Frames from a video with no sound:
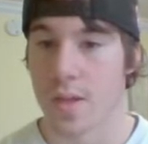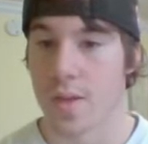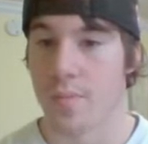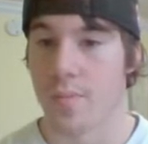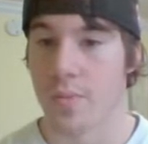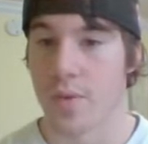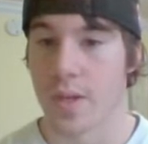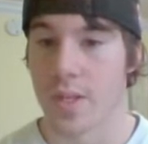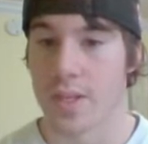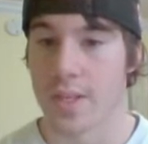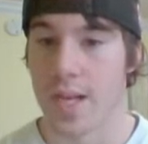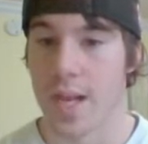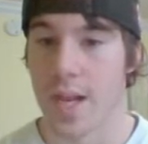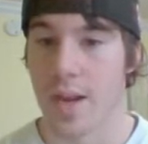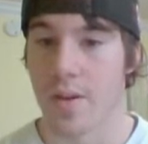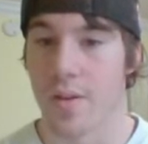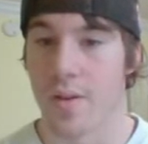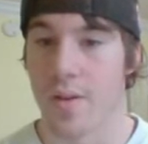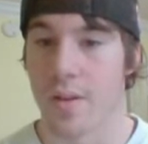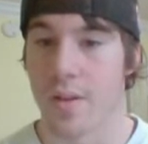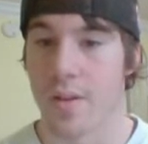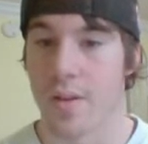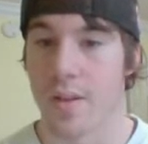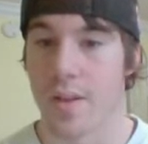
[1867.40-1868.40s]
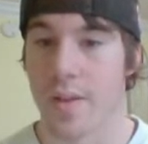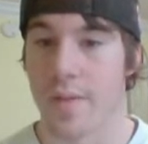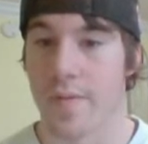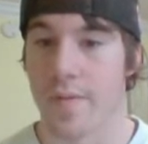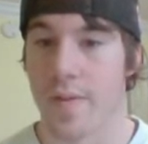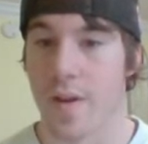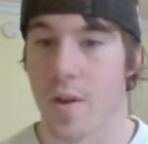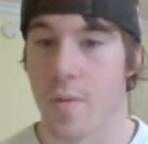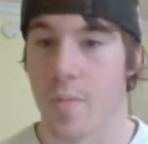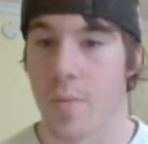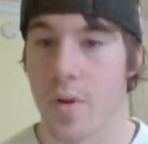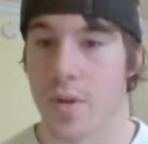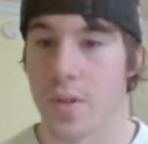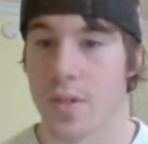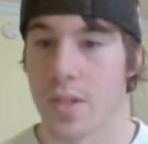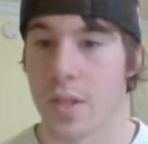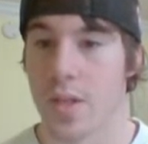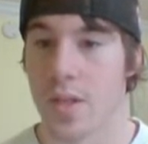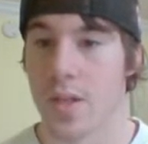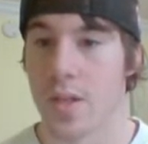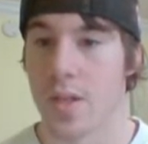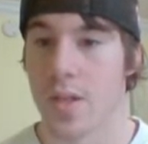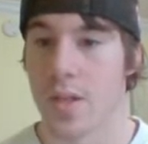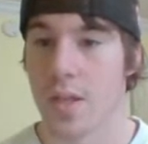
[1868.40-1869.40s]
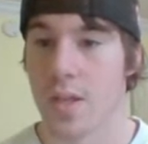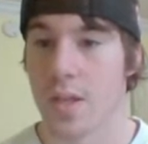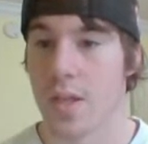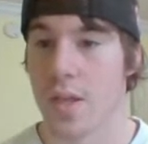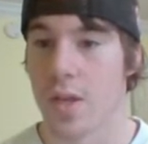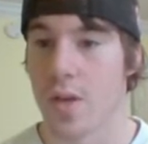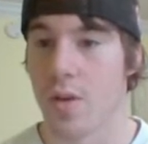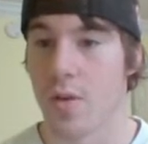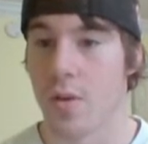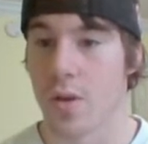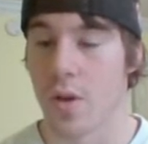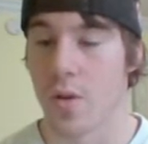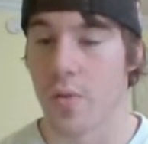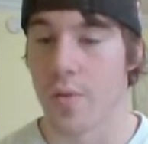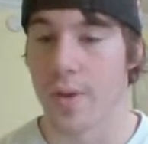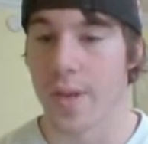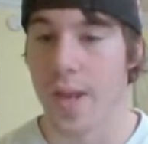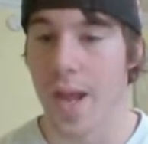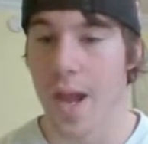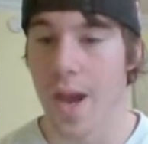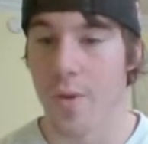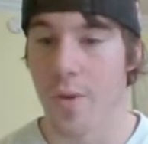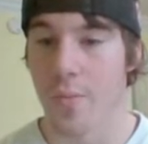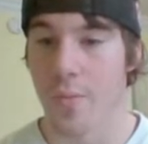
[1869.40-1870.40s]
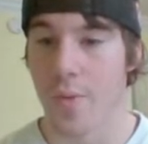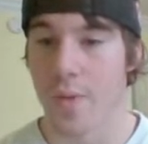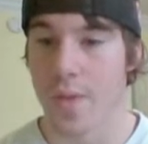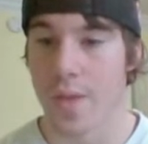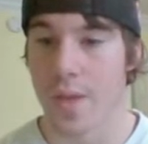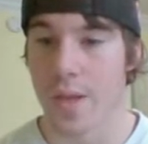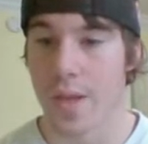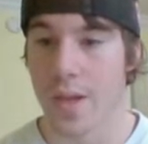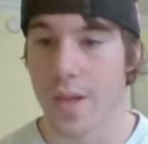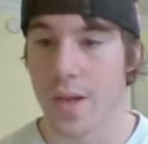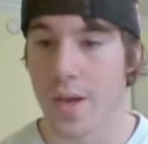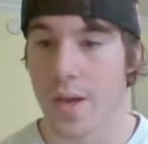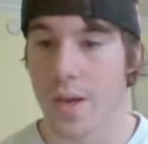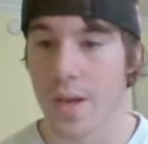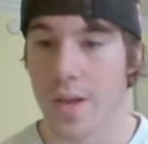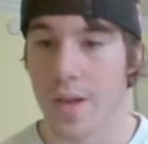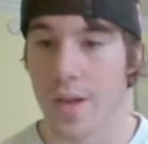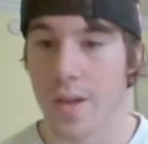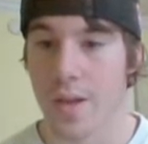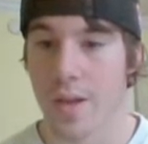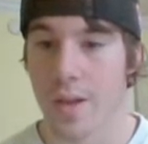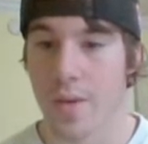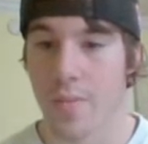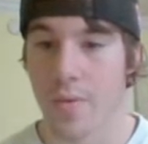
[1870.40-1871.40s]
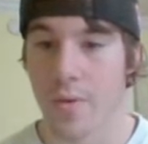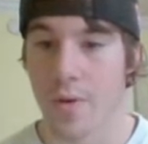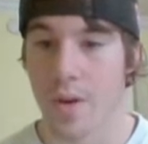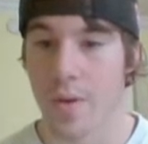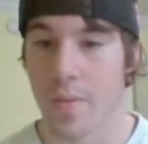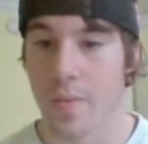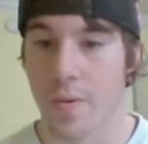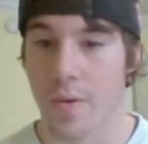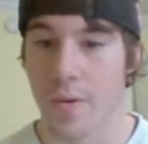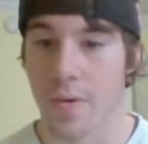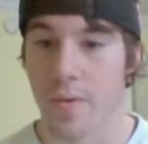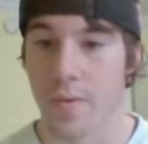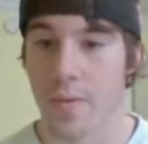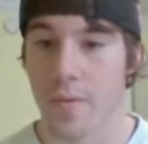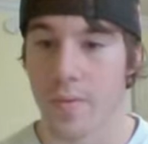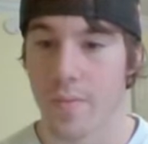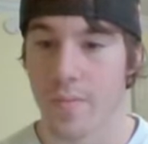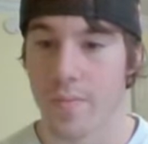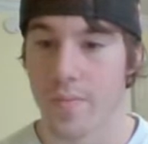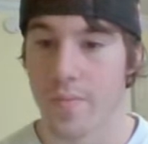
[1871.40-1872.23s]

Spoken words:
brings out the Pheromosa. He'll go down with the Poipu.